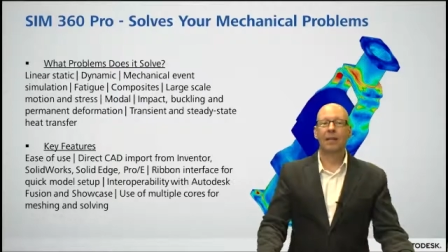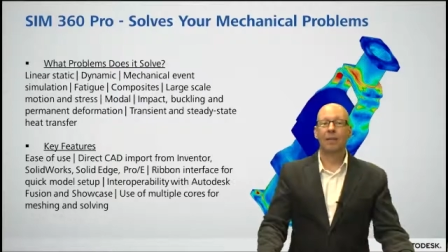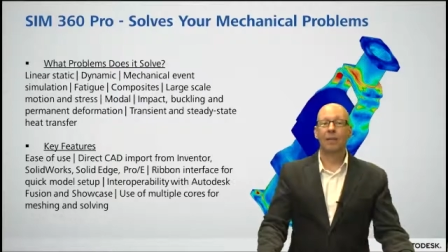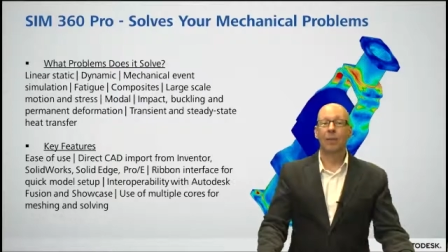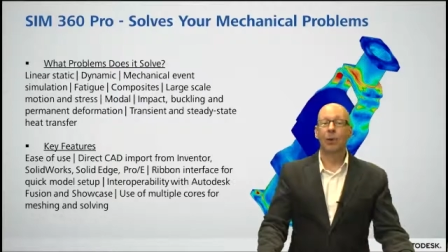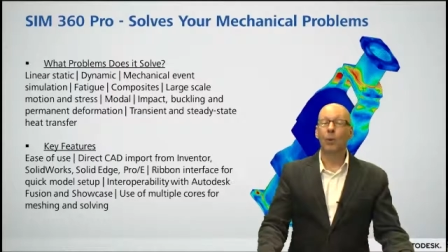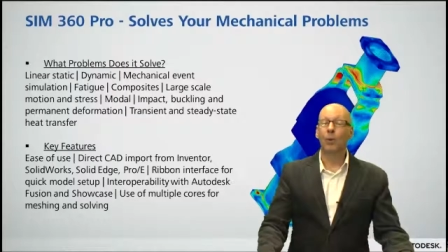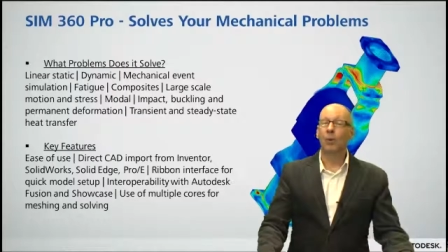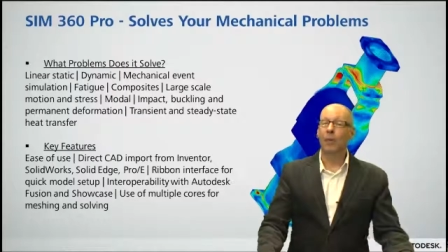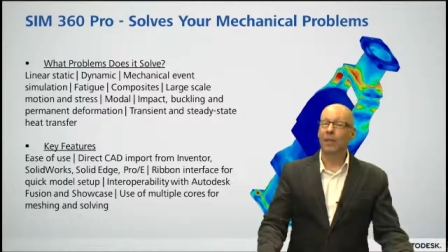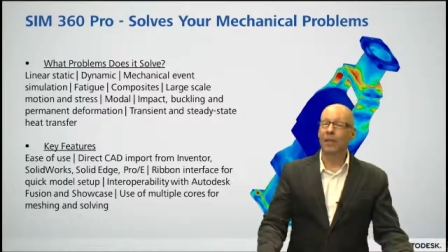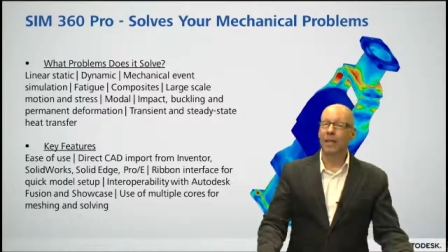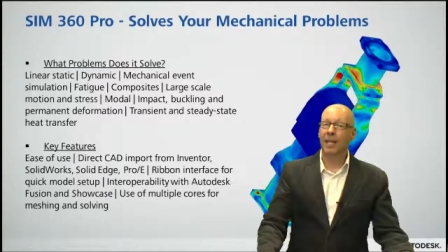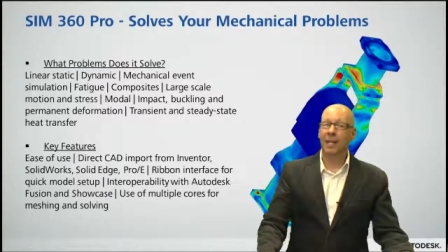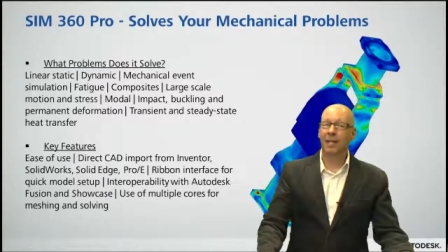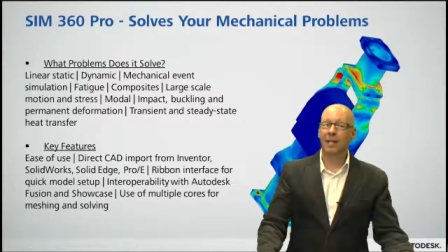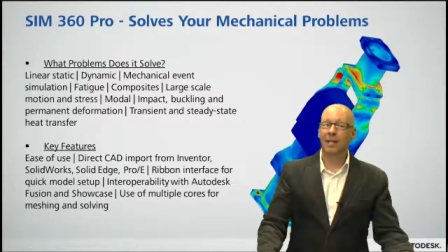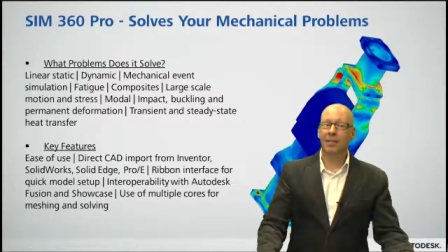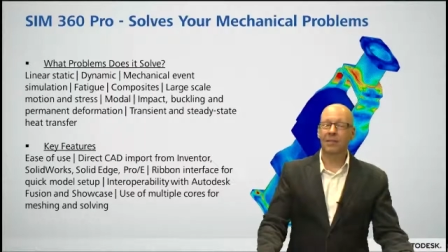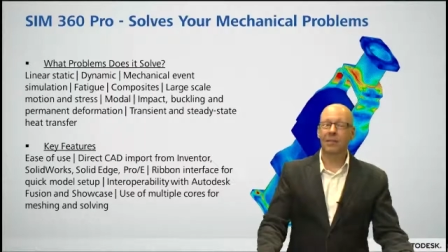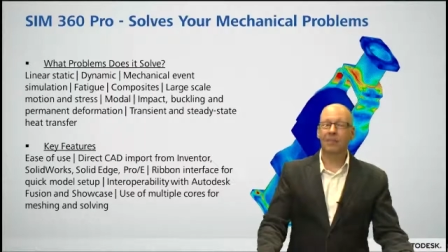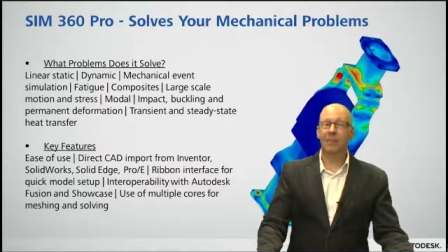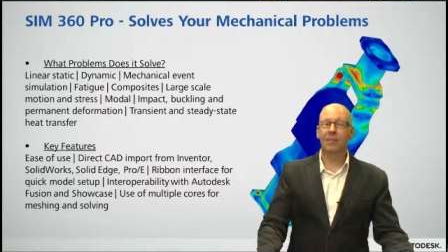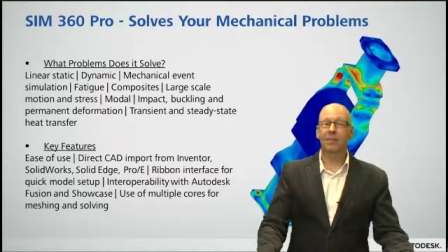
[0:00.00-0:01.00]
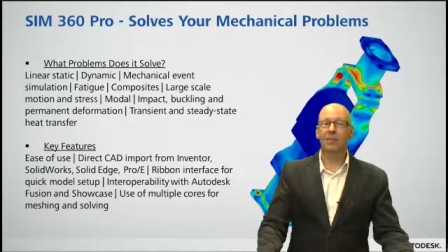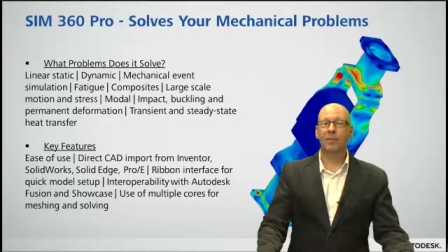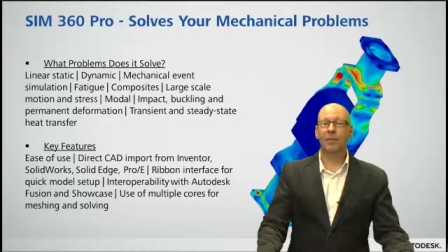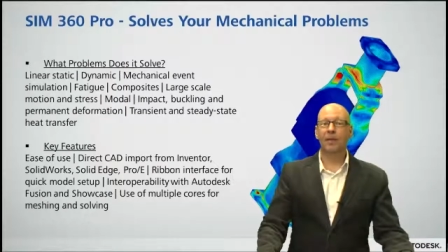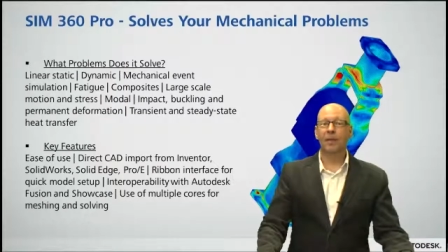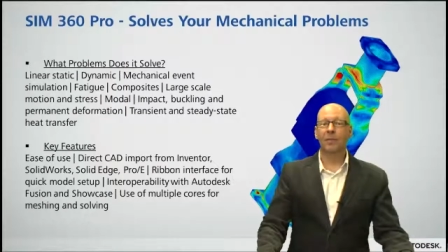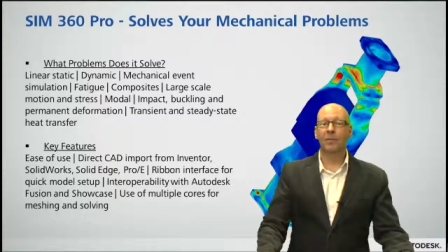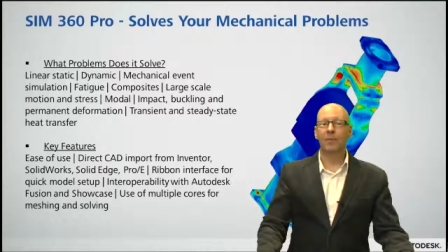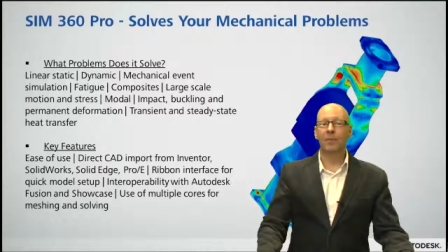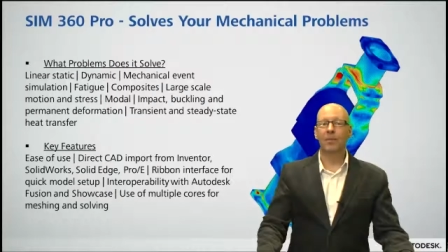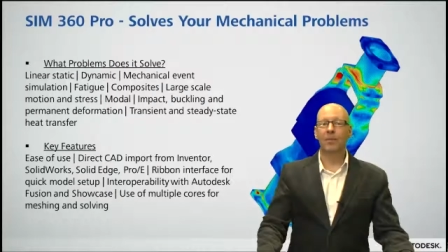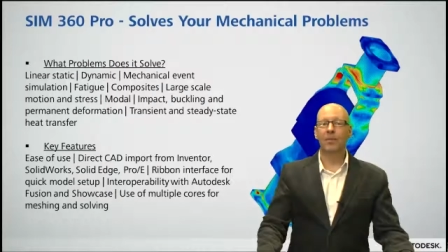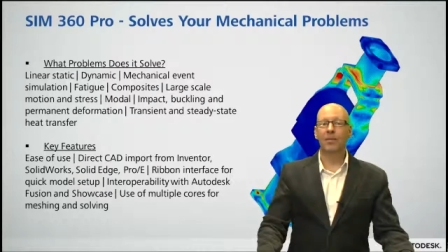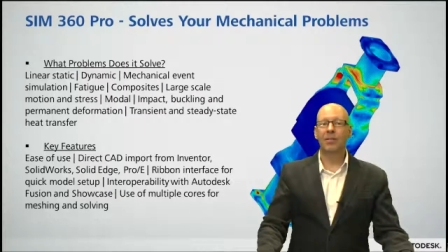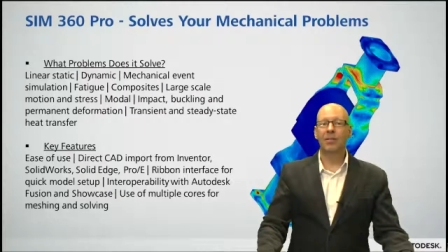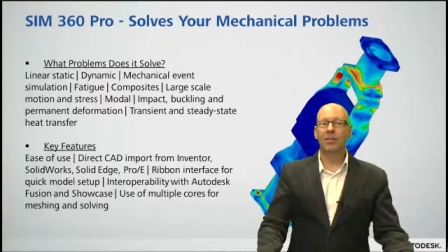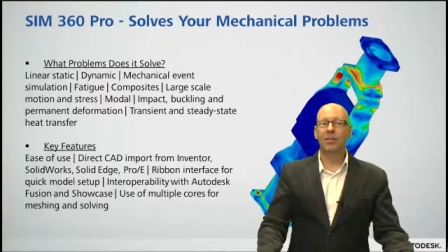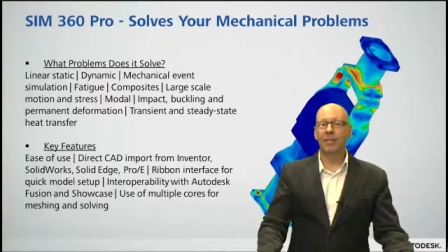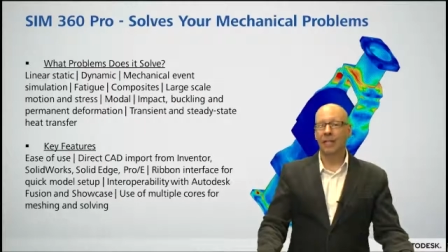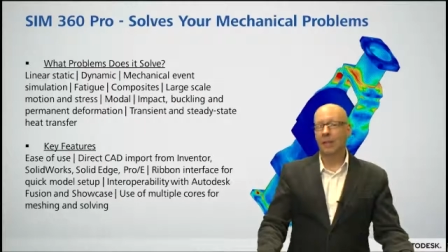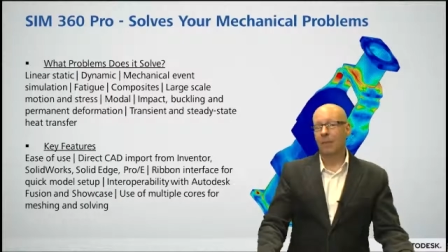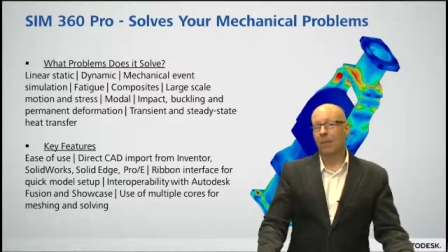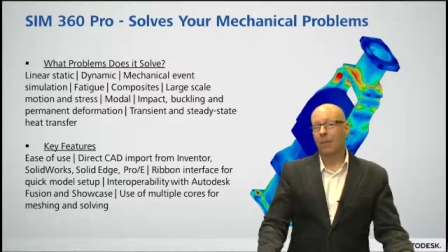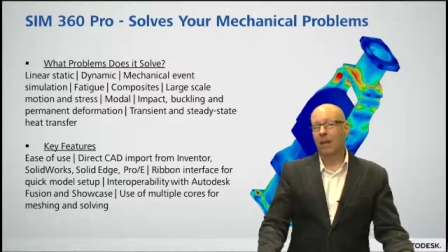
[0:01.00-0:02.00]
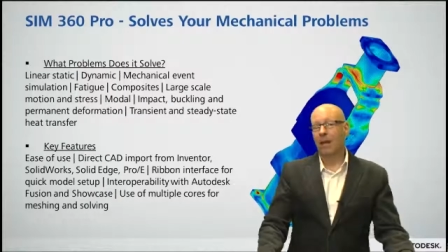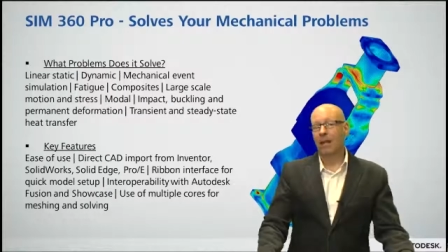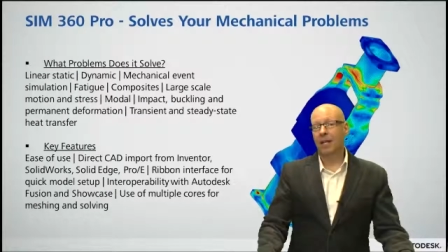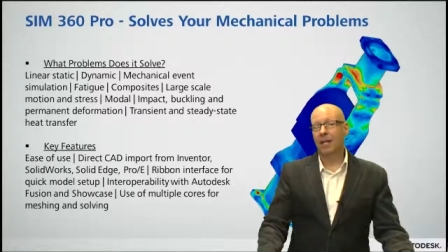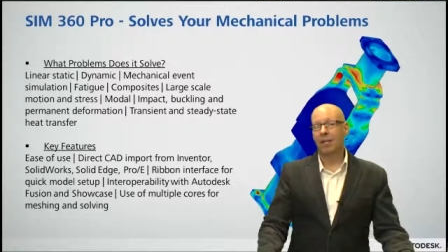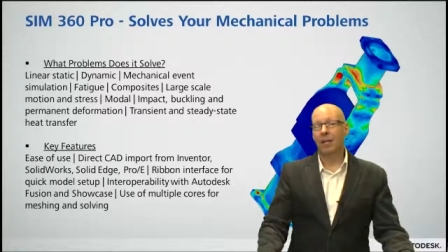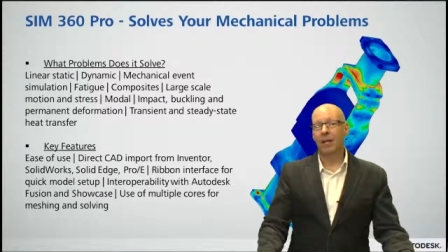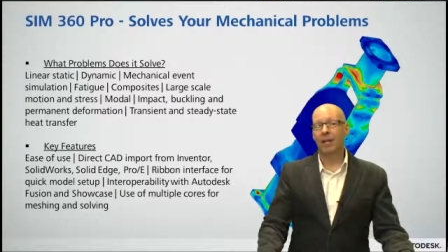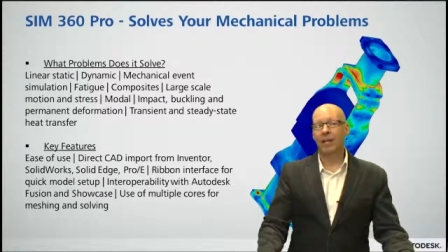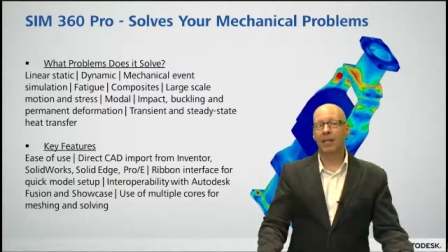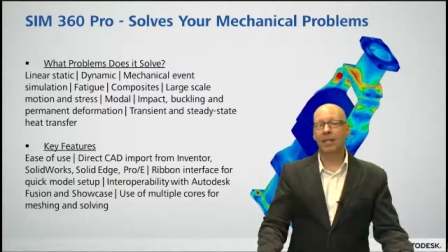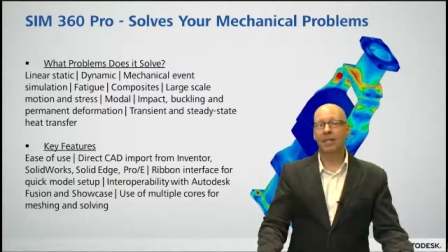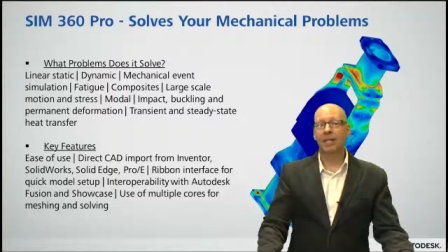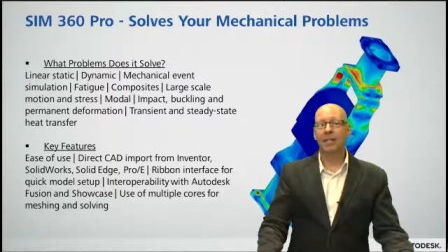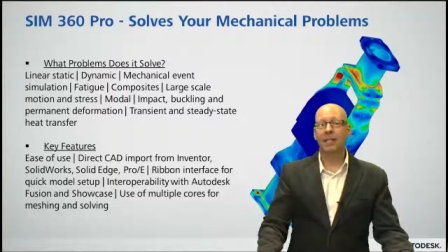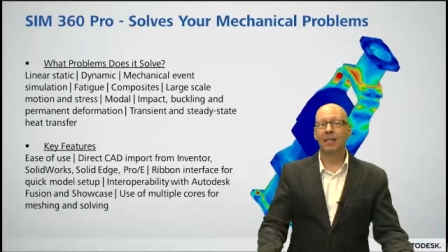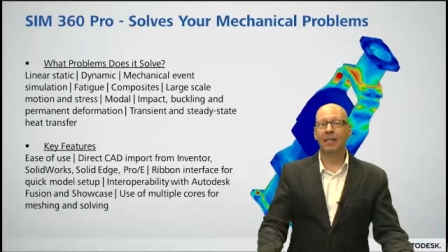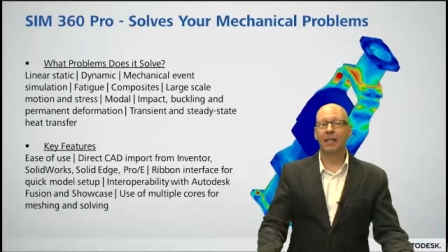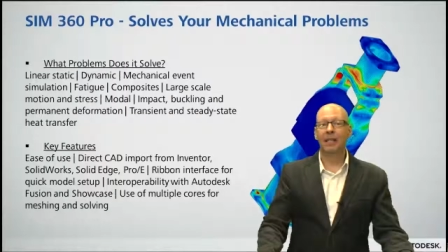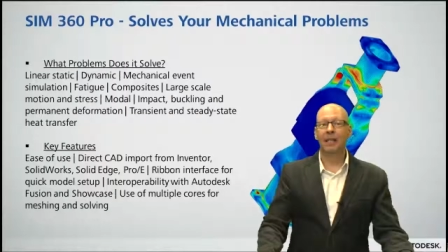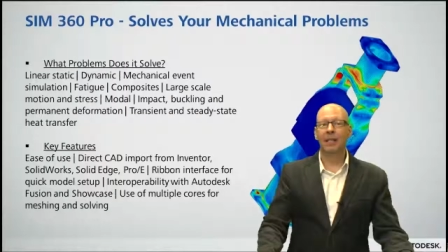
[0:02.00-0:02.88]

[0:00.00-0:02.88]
modal analysis for vibration, impact buckling,